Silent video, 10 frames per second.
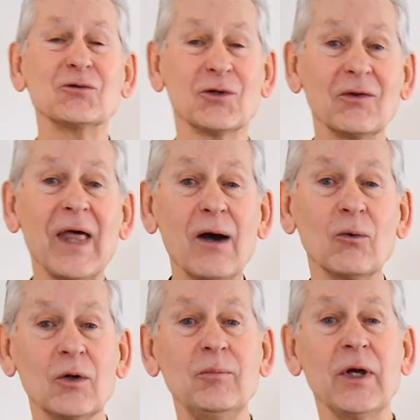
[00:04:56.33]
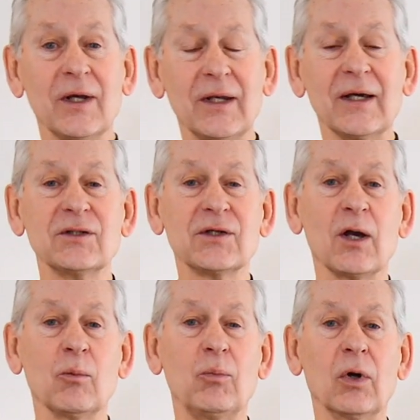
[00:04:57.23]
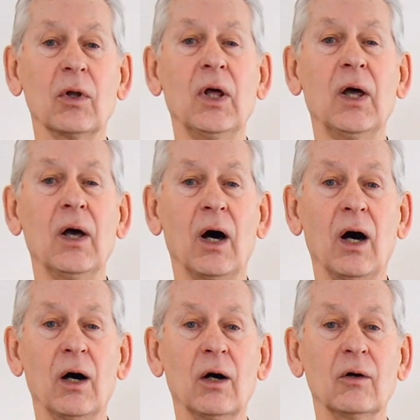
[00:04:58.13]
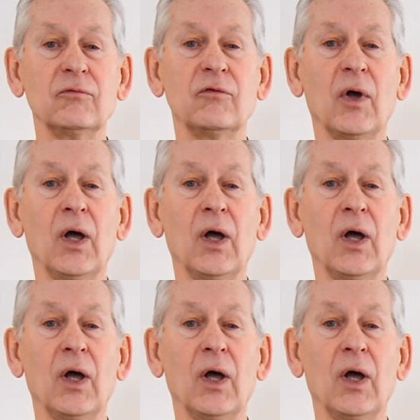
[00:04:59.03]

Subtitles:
So that would be an example of